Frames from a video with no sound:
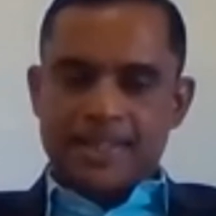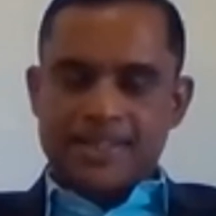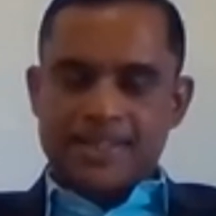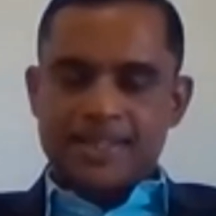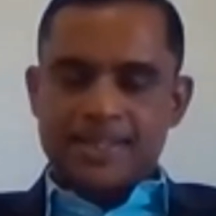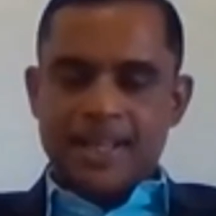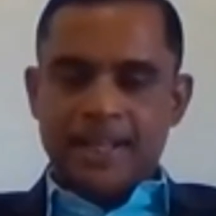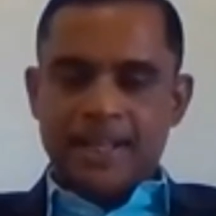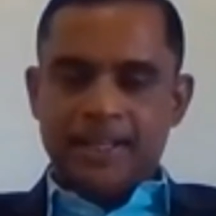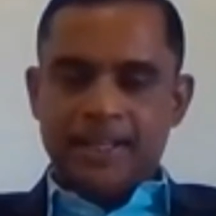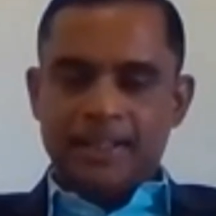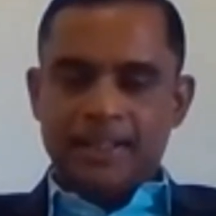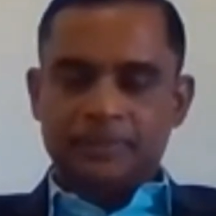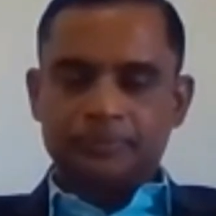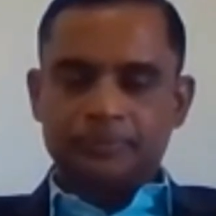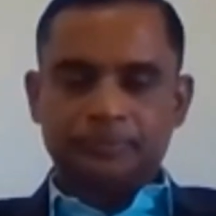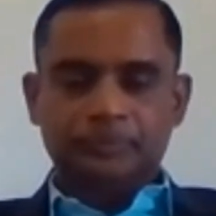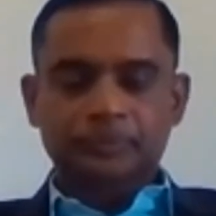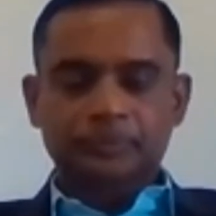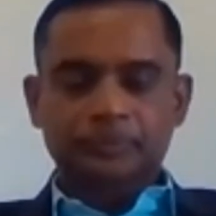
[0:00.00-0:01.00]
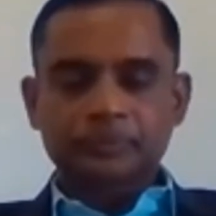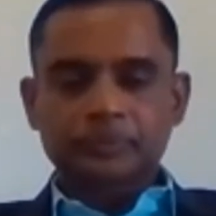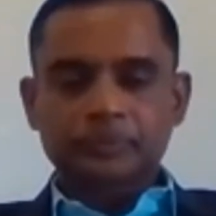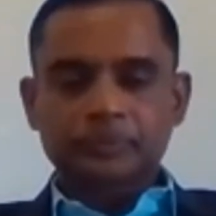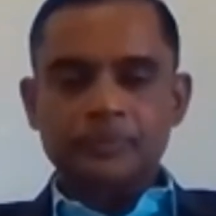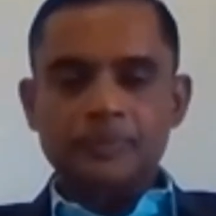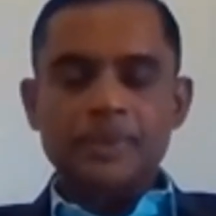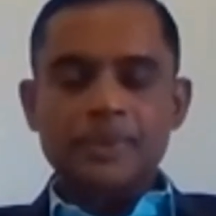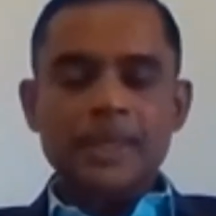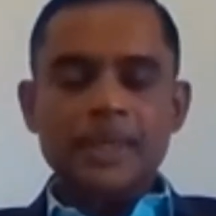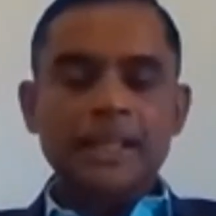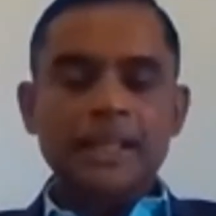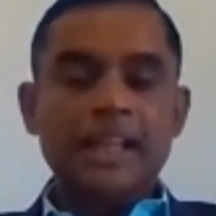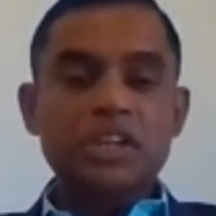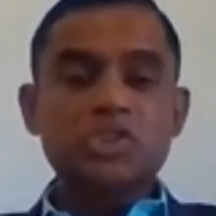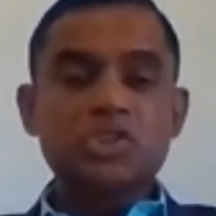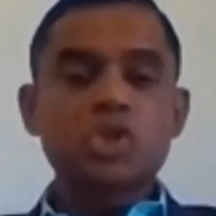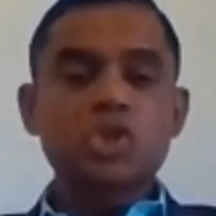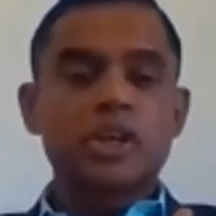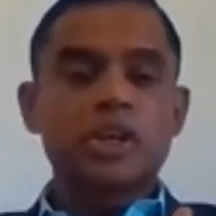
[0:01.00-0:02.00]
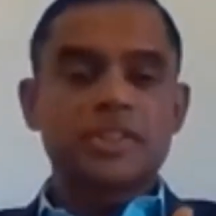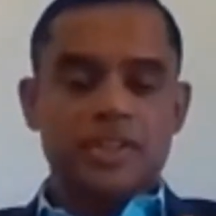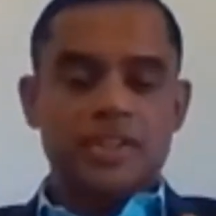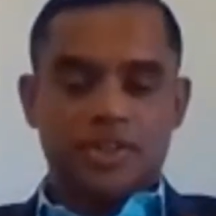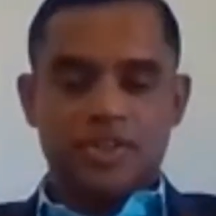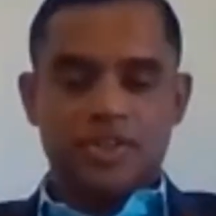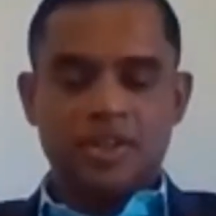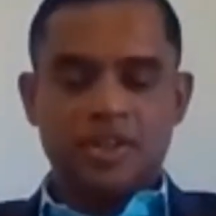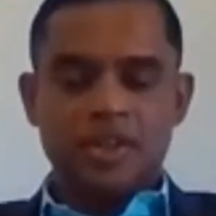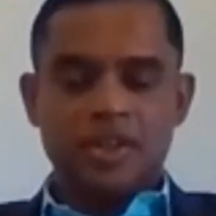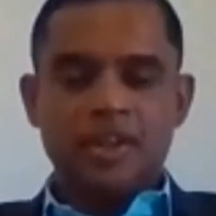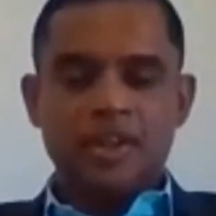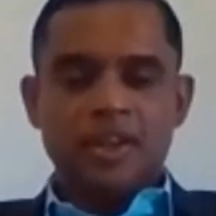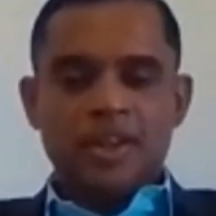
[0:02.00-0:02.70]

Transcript: side, then choices.